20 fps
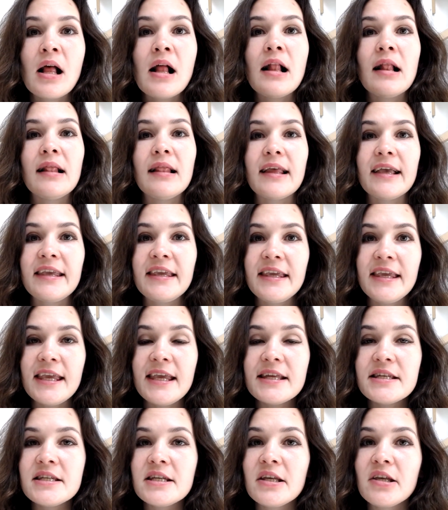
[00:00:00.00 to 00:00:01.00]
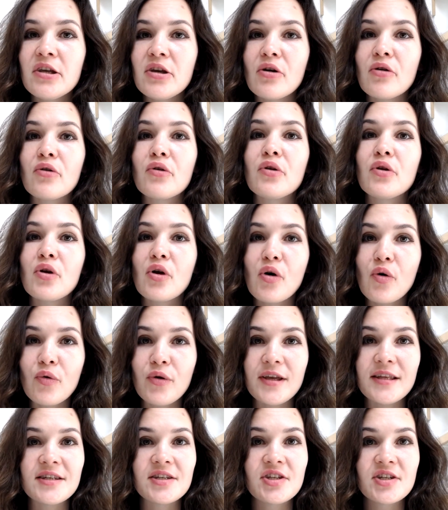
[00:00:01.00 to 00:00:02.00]
Locating your no
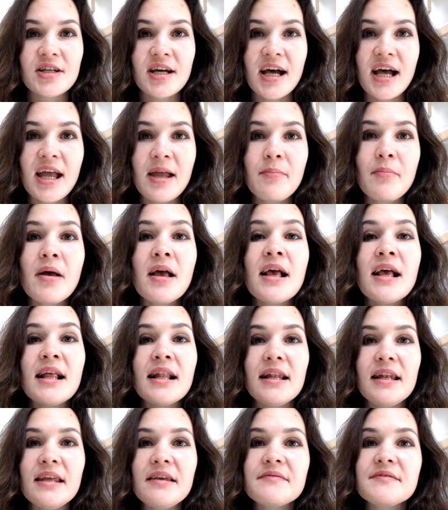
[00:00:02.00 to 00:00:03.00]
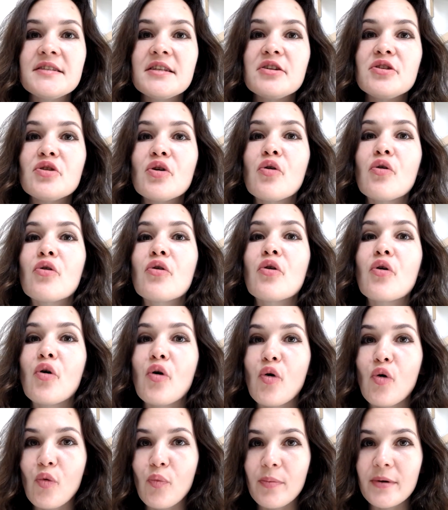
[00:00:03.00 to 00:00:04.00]
in time leaves the door
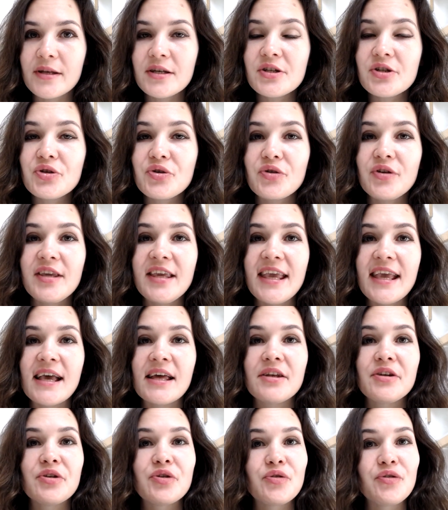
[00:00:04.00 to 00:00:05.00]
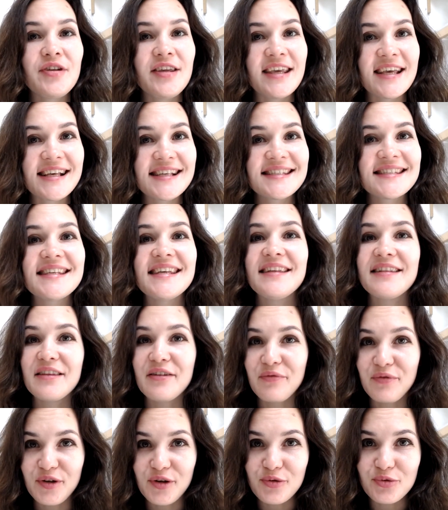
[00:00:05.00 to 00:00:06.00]
open to get to yes in the
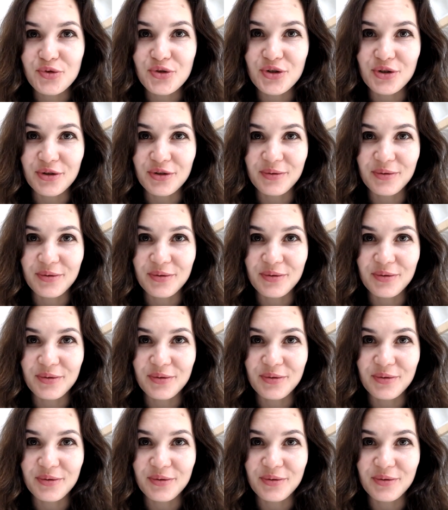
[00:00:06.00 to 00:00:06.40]
future.